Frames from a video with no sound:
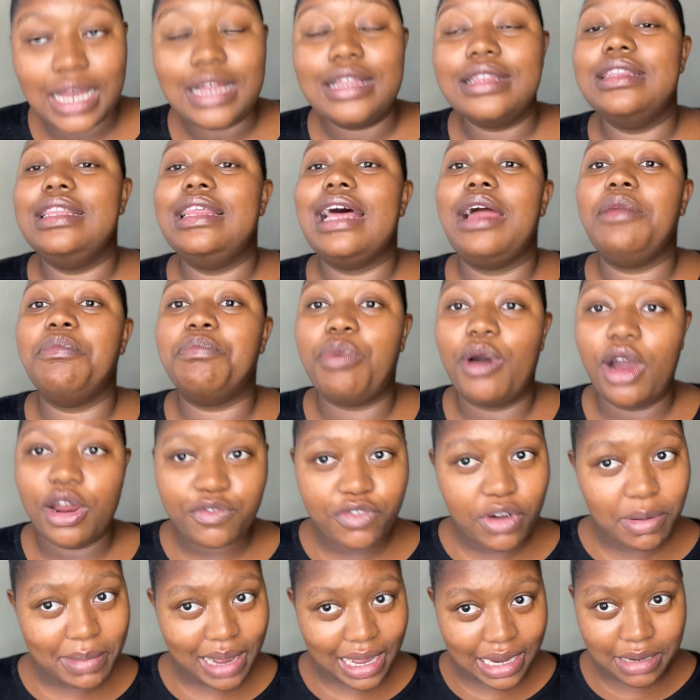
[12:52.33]
that bought
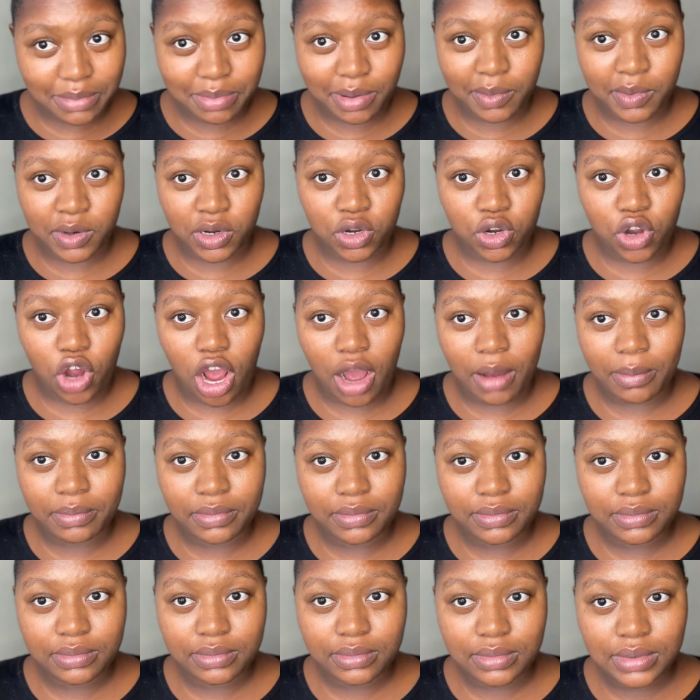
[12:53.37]
from alibaba.com
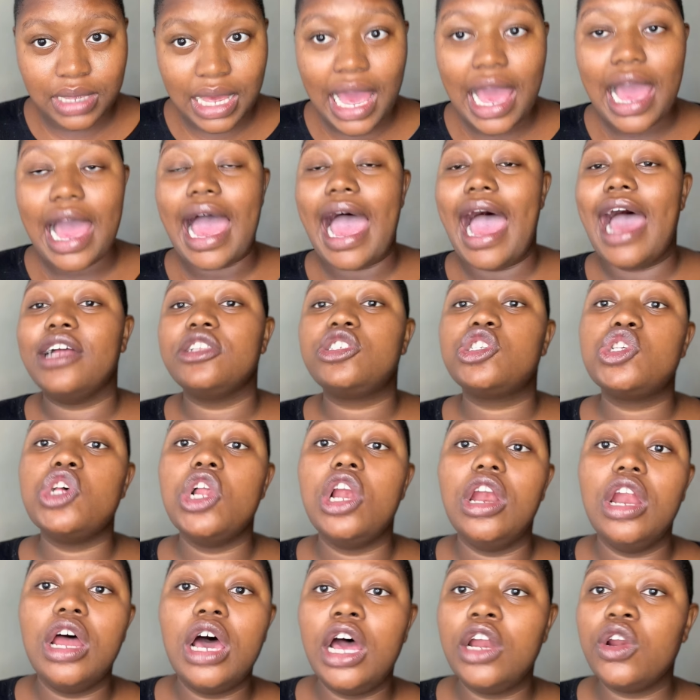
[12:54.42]
had to
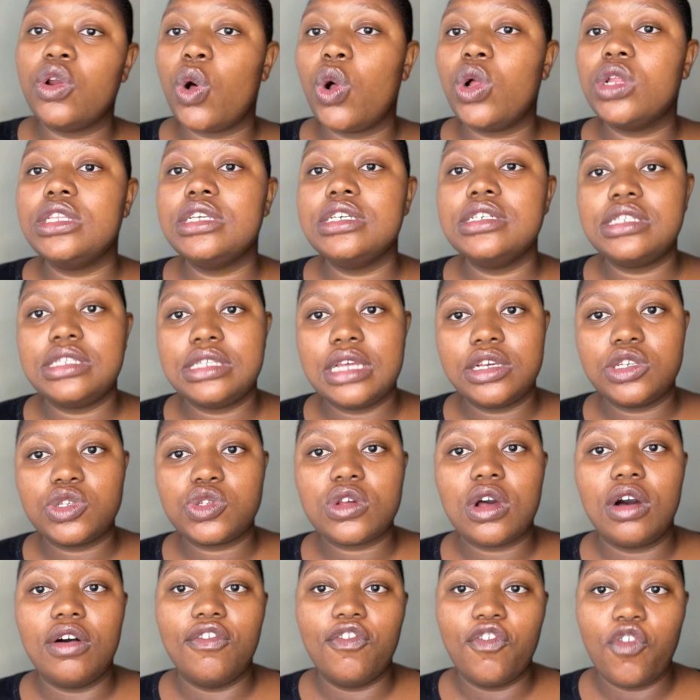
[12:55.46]
learn all these things
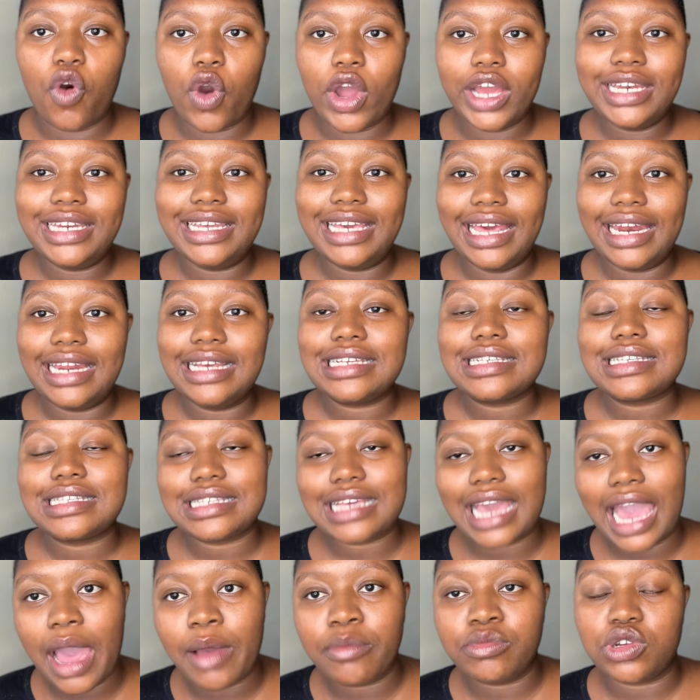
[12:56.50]
to avoid getting
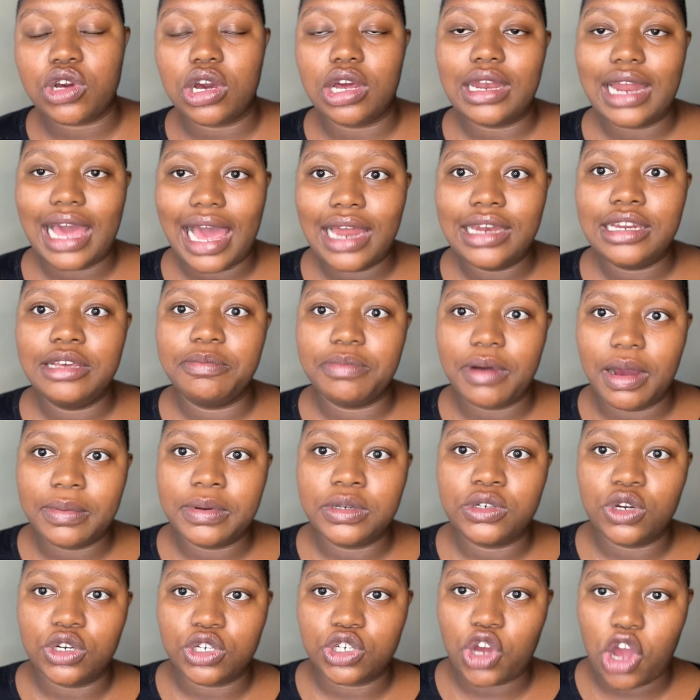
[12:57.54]
scammed on
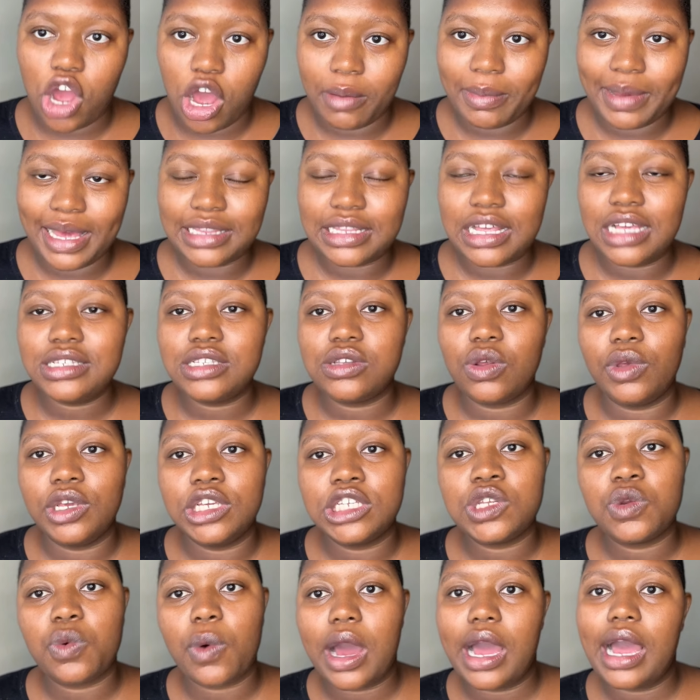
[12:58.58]
alibaba.com and that's the
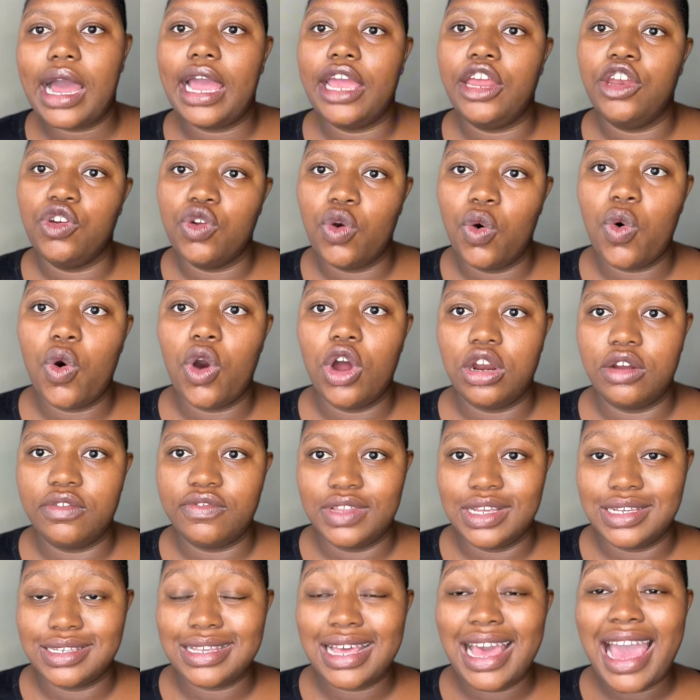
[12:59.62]
reason why i know all of
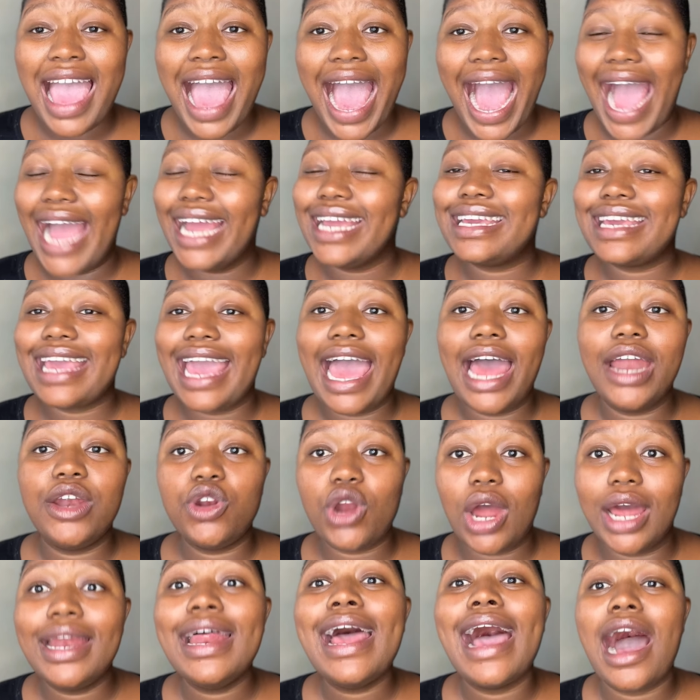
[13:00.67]
this i
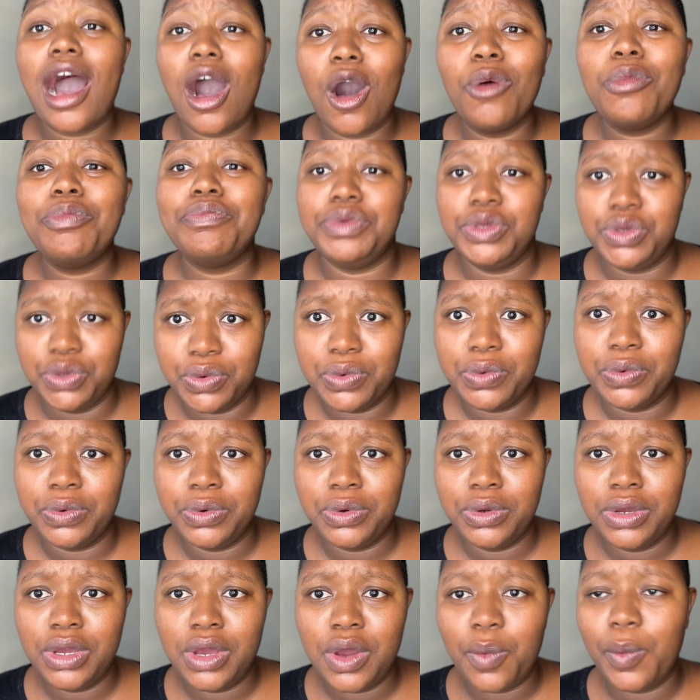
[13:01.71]
cannot help you
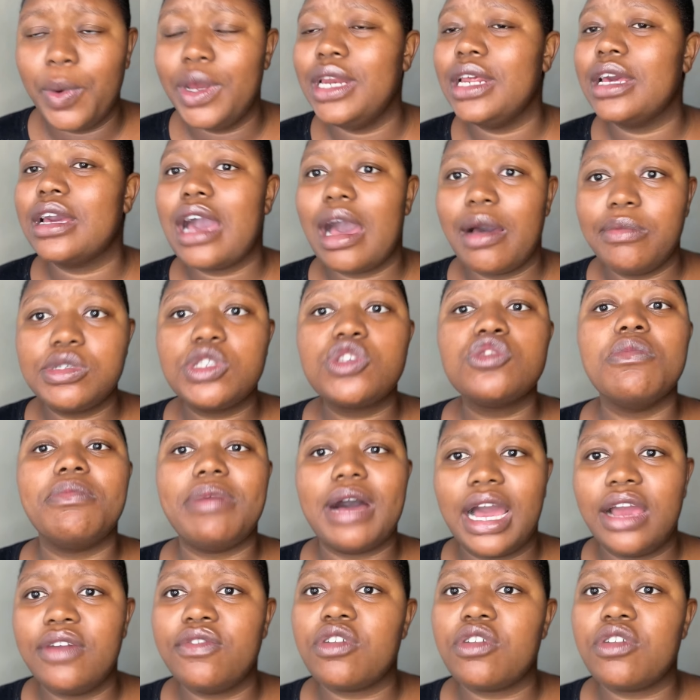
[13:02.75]
when it comes to buying